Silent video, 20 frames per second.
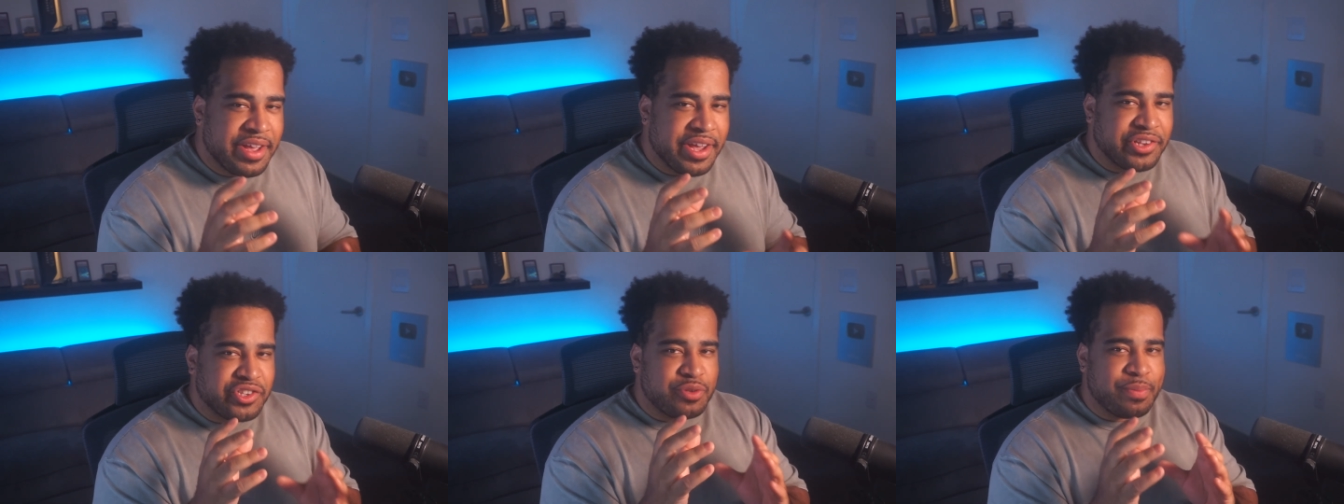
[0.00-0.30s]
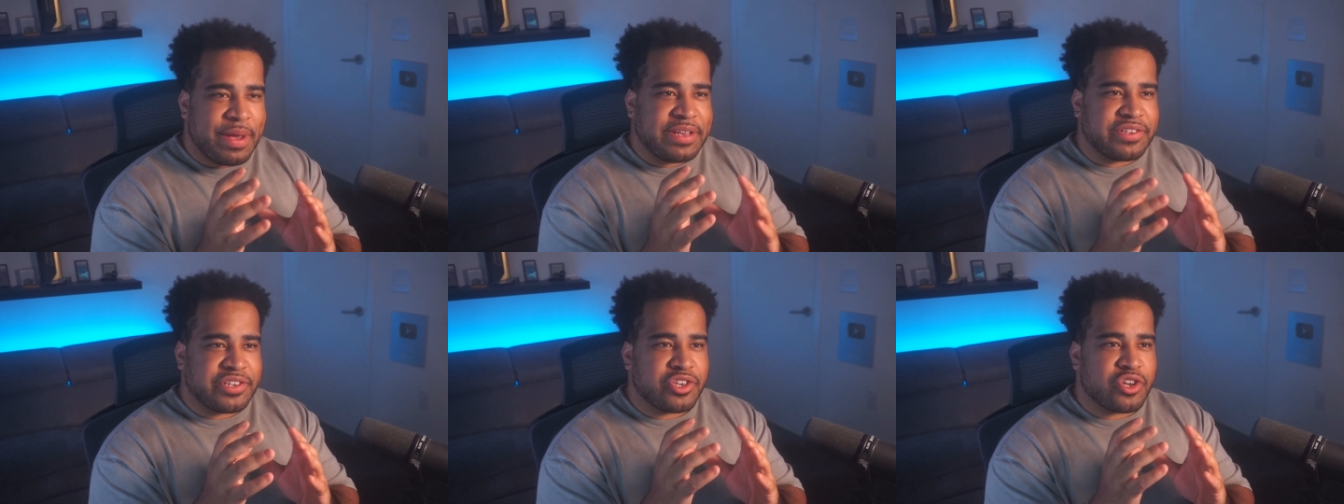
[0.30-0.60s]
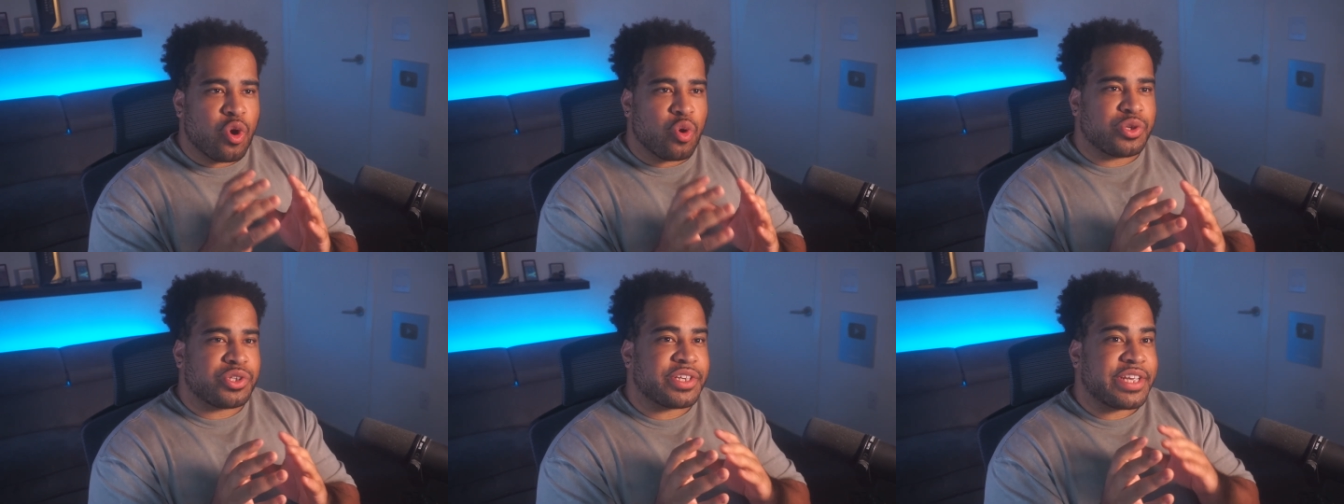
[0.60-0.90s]
is you basically
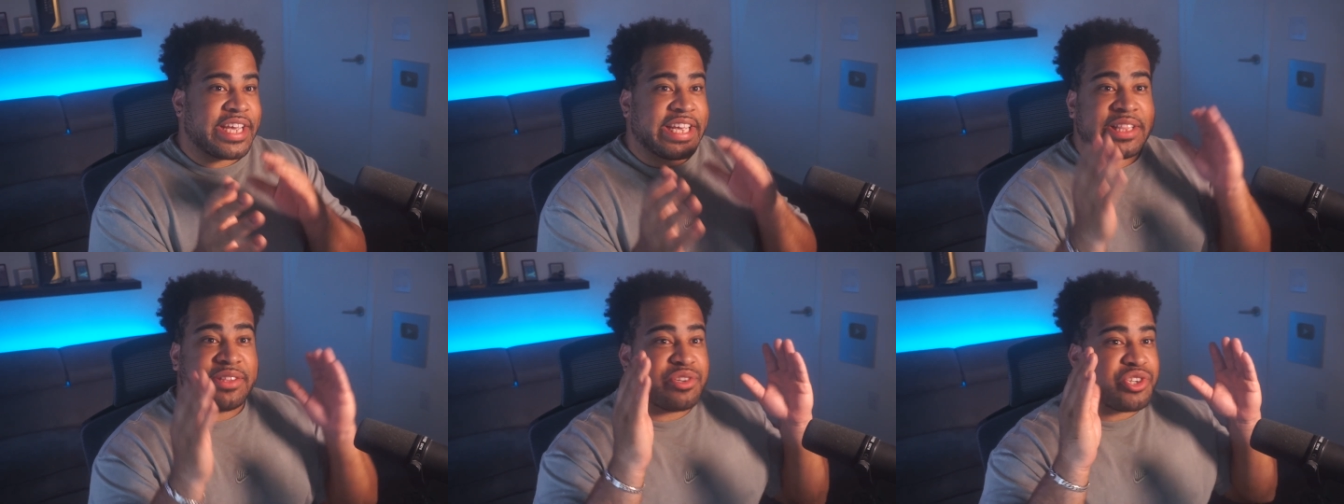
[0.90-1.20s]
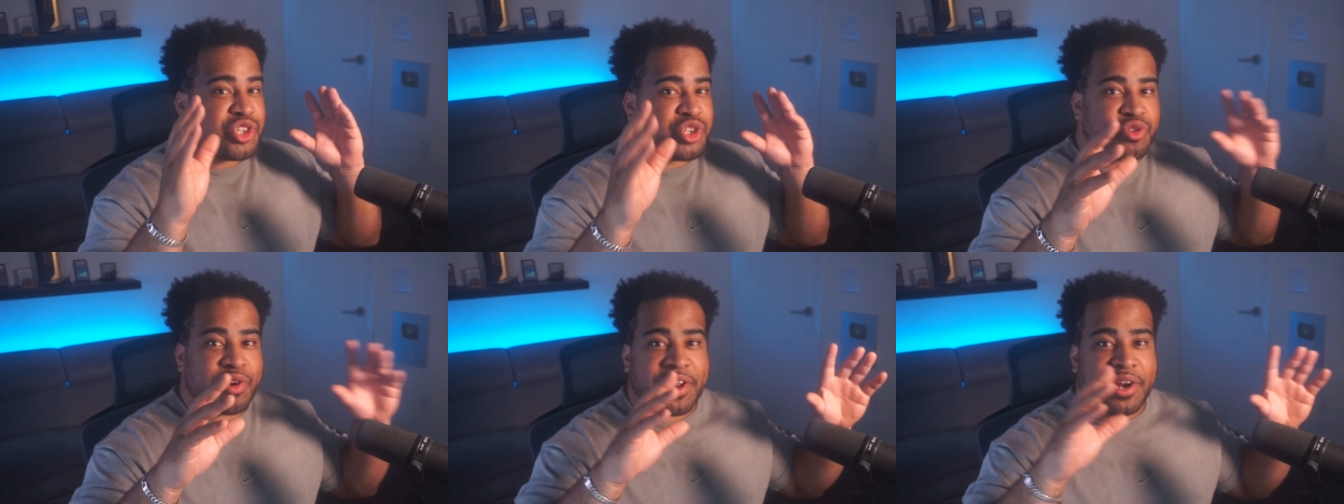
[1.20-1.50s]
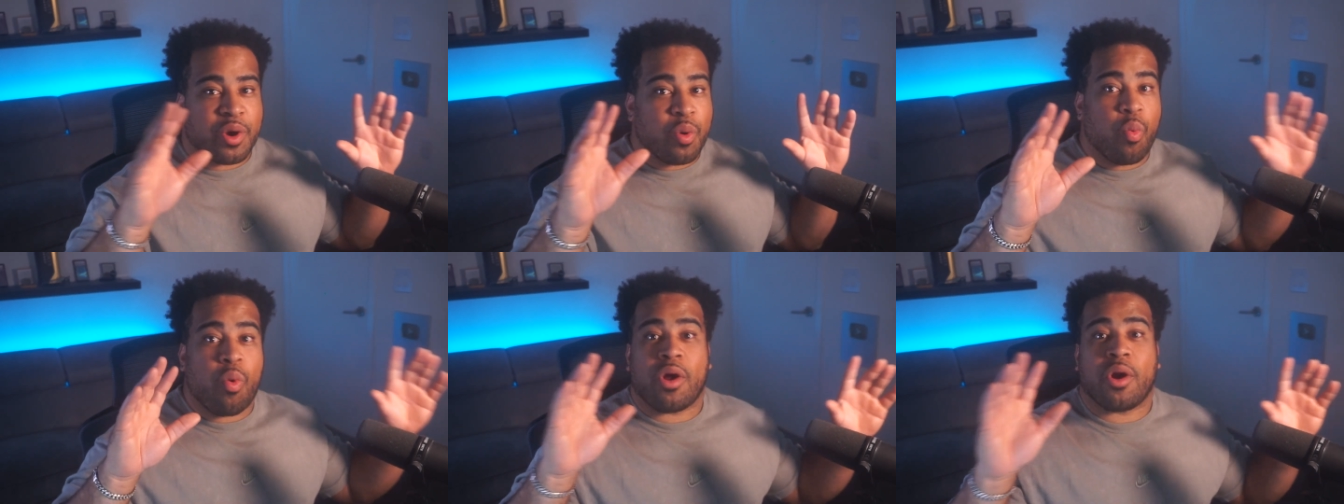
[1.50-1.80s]
go to
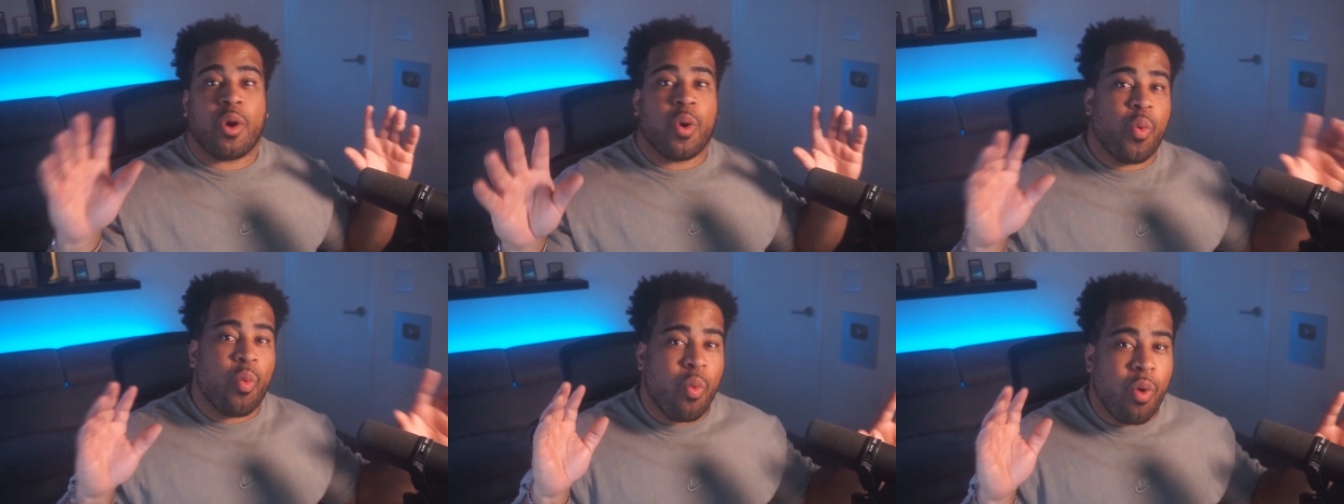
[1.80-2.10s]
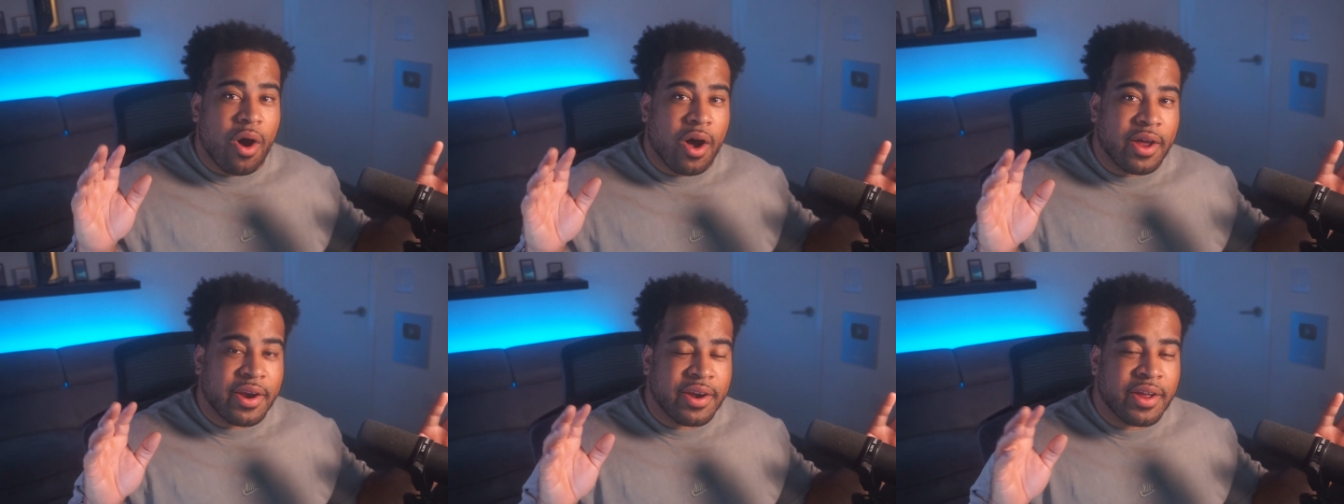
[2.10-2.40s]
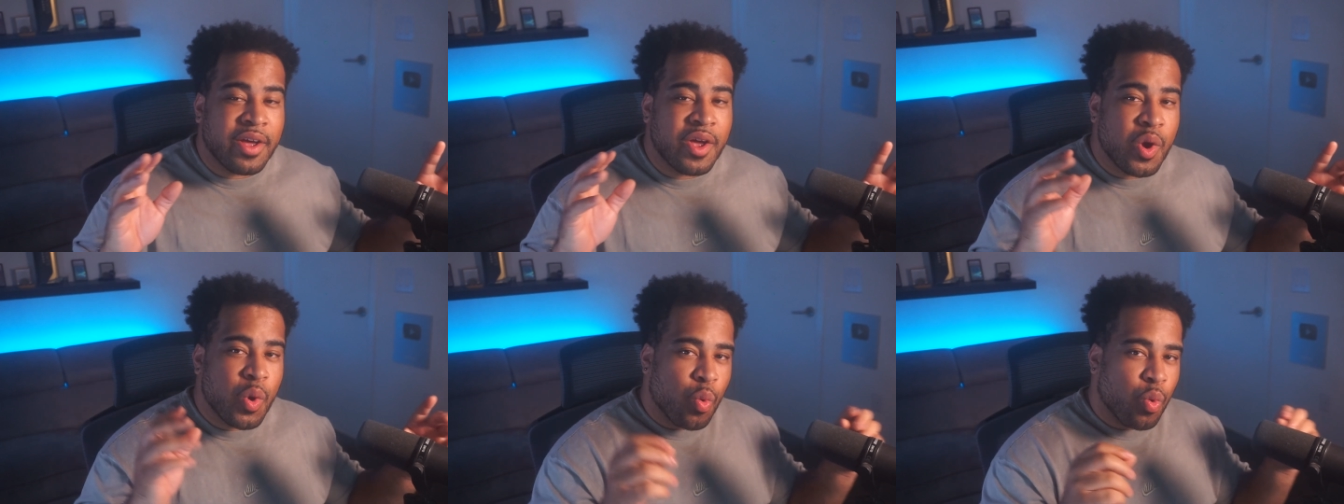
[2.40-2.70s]
Illustrator
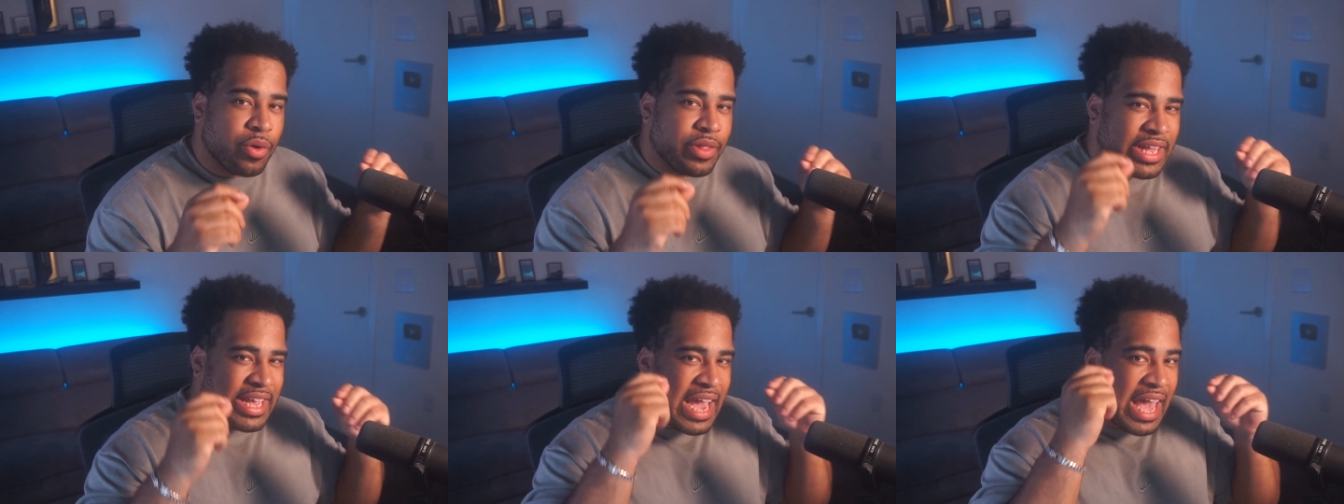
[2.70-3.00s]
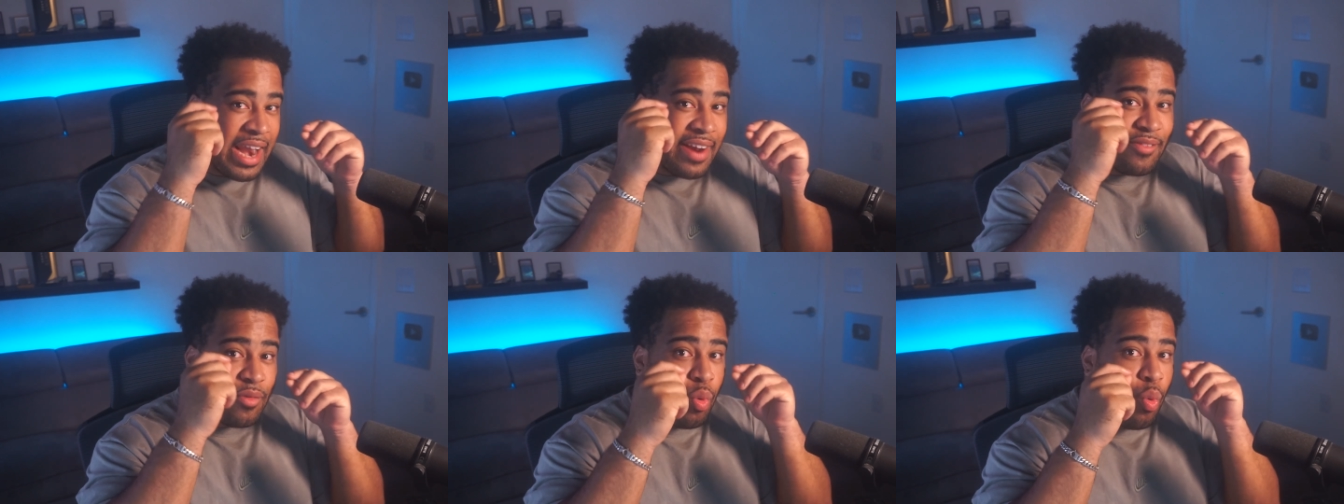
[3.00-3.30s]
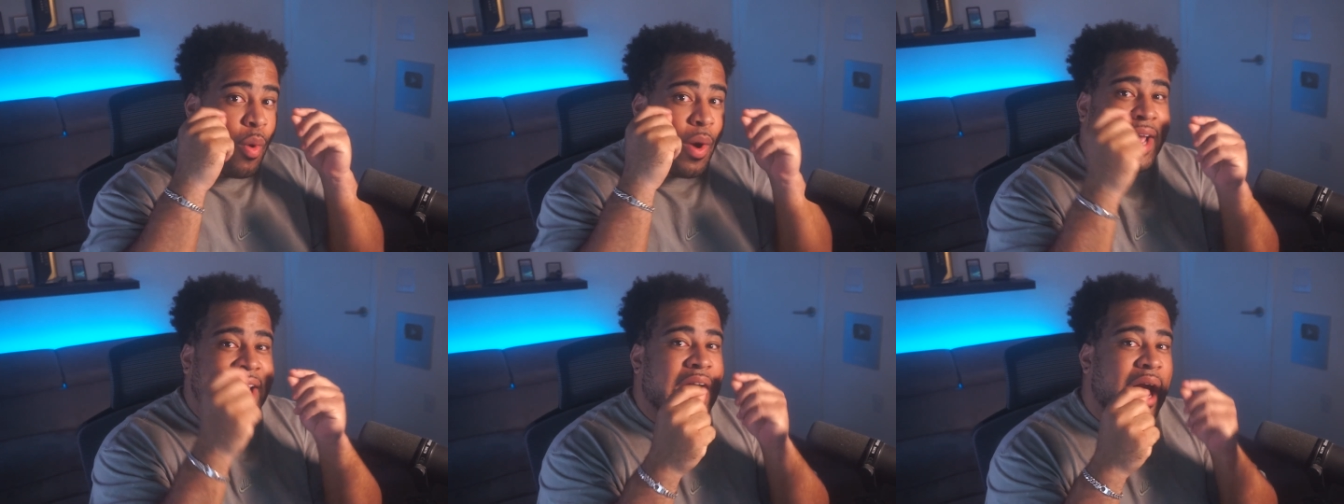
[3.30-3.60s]
101 where they kind of
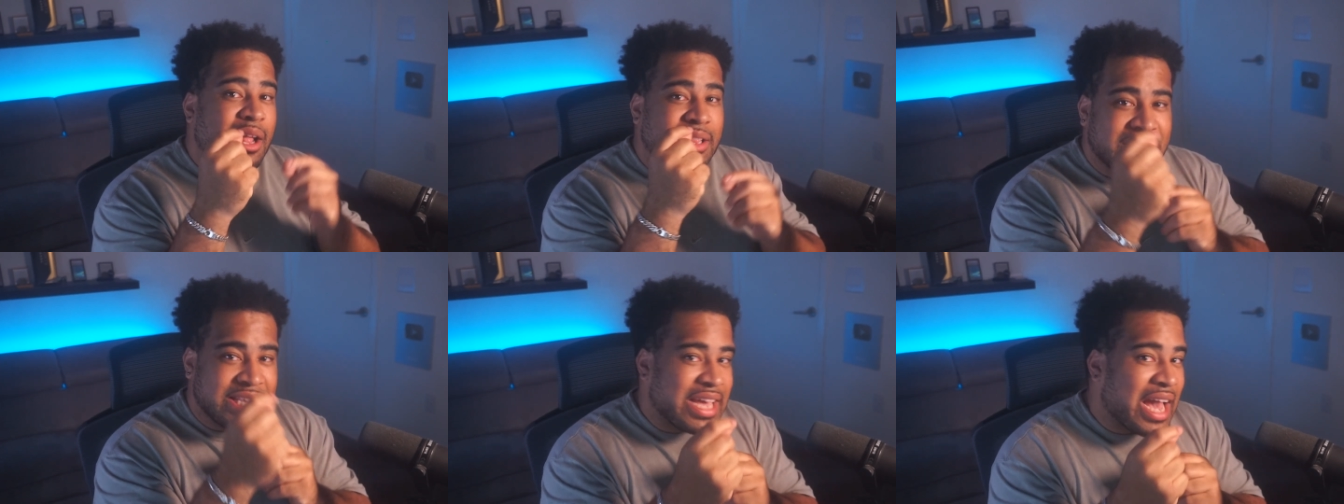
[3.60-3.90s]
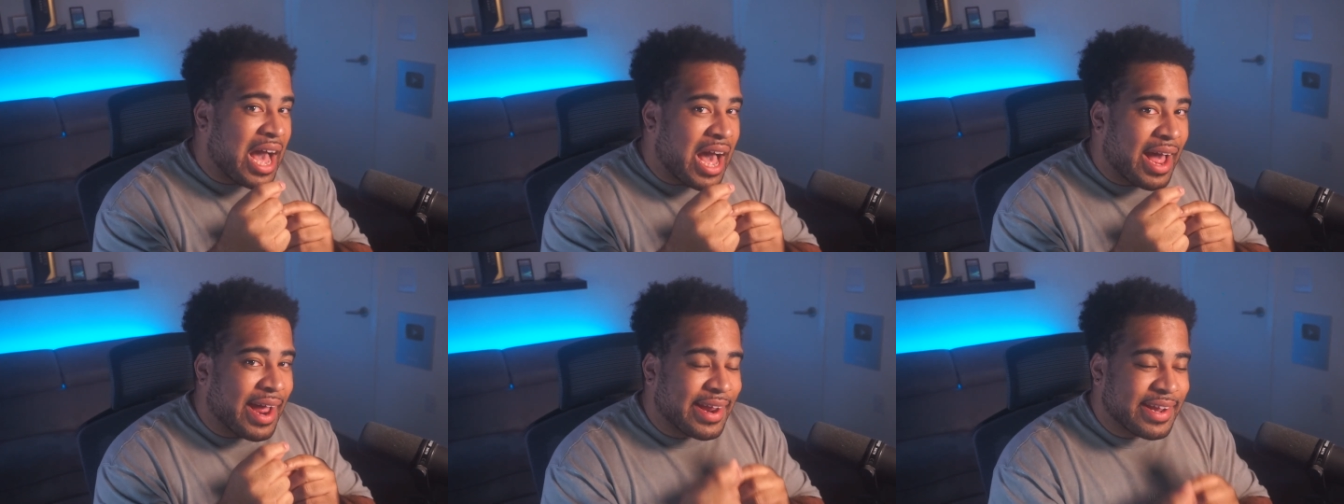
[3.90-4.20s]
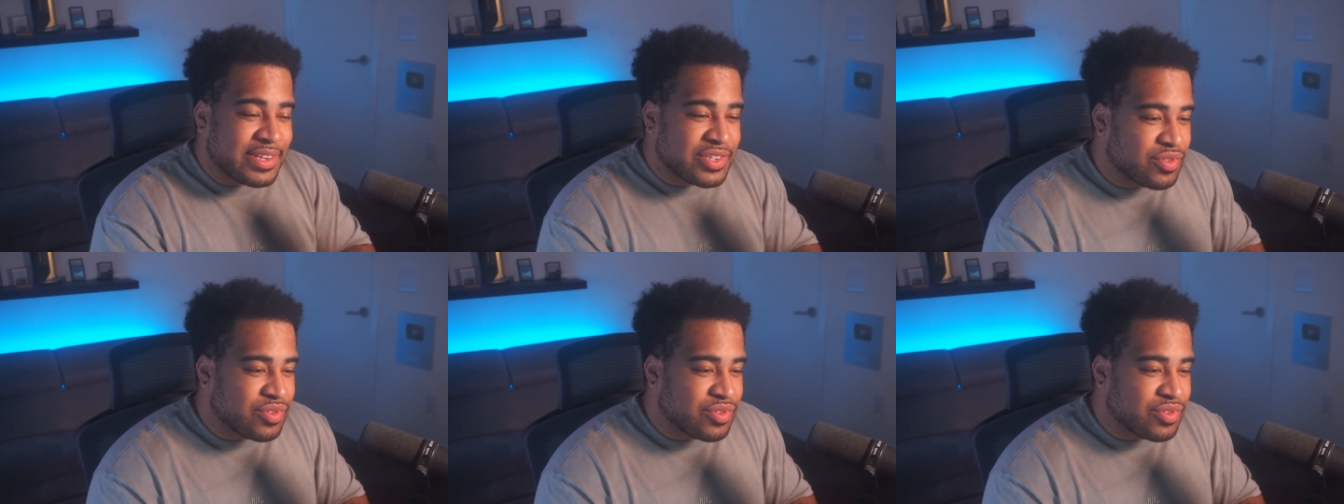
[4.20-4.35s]
white out the eyes.